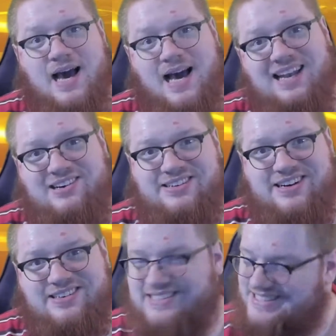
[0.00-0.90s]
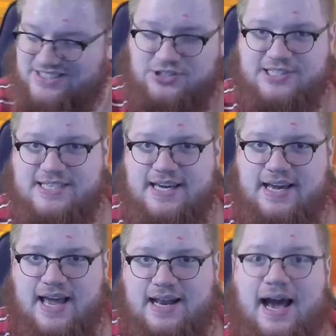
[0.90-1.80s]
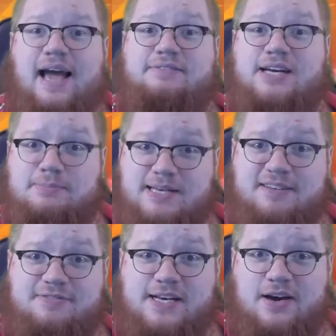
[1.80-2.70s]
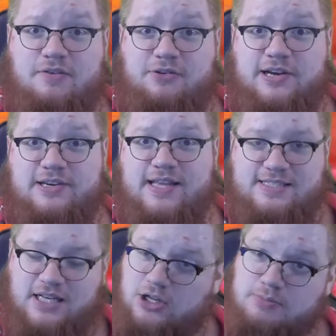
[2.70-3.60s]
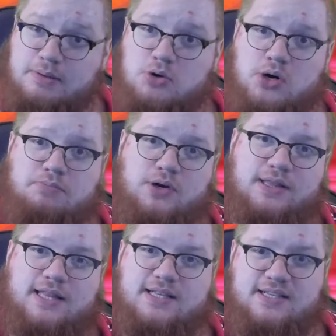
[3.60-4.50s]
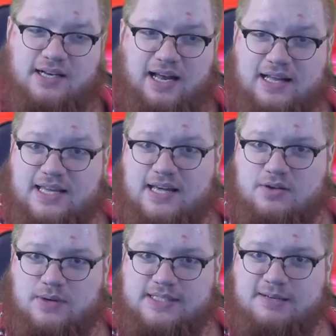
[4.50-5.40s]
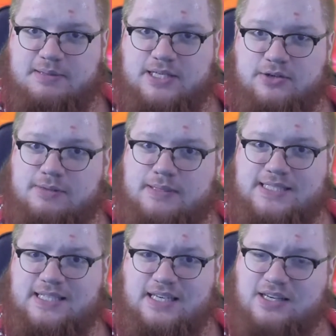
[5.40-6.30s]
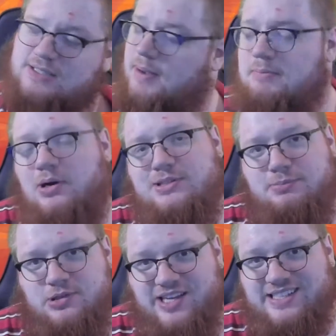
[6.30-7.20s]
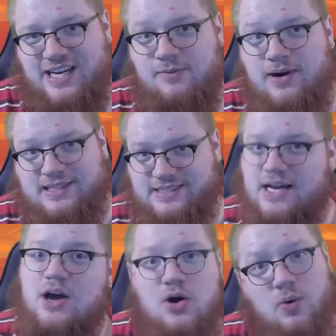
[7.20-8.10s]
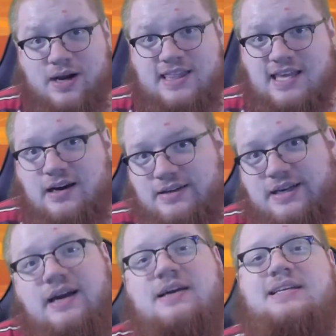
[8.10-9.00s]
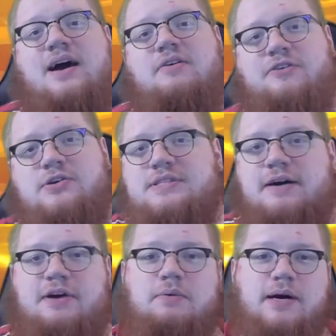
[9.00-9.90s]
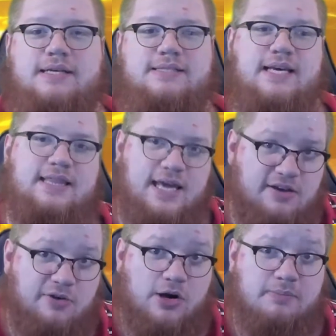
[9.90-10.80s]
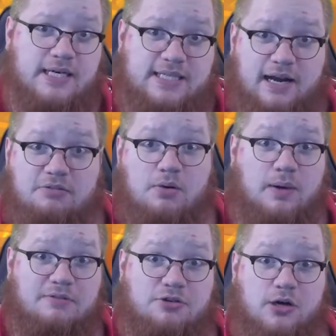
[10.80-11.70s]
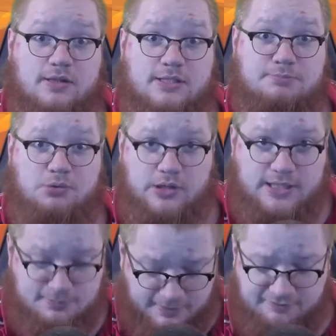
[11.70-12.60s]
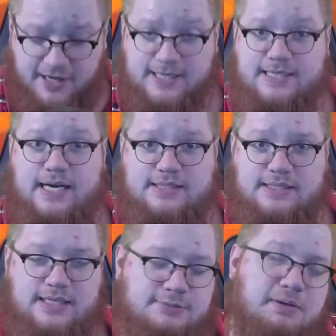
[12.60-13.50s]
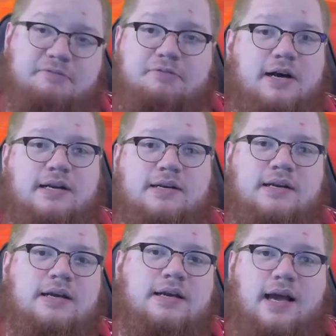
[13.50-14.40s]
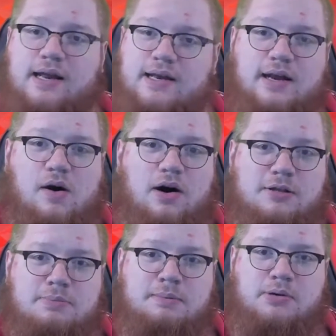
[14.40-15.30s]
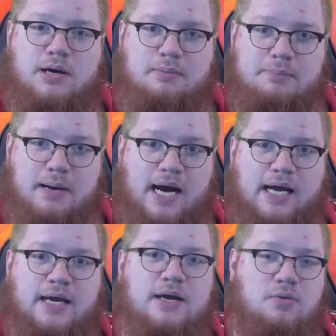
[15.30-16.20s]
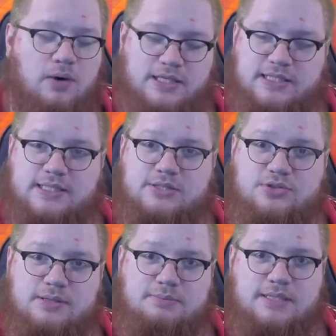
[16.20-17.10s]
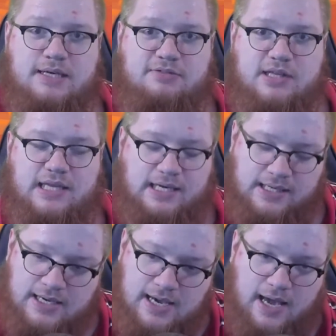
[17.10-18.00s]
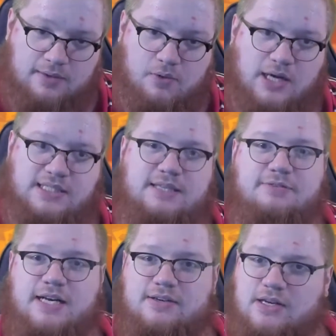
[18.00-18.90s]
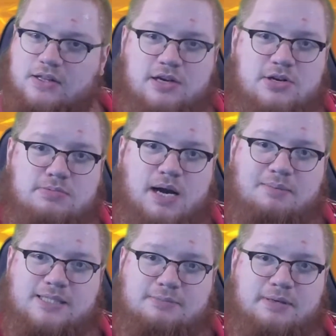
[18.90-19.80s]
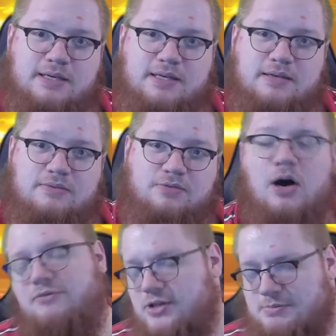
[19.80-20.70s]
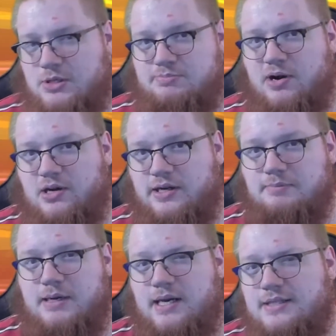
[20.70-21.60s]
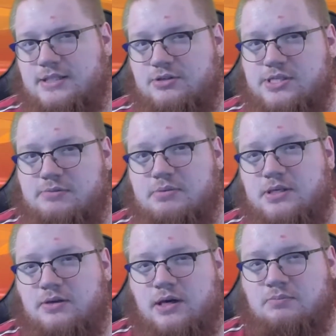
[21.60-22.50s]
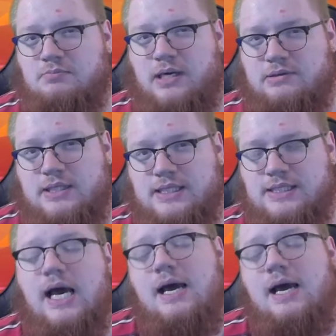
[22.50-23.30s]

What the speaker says: Hello nerds, it's Trisky again. I have an update video for you that's a little bit more important than a lot of the other ones I've been doing because it talks about multiple things at once. Who would have thunk? Now, first off, I wanted to say thank you very much, everyone, for all the support. It's been fantastic. It's been fun getting to know all the people coming by, watching the streams and everything, and watching the videos. All the YouTube comments have been, well, for the most part, good, but it's YouTube. You know how it is.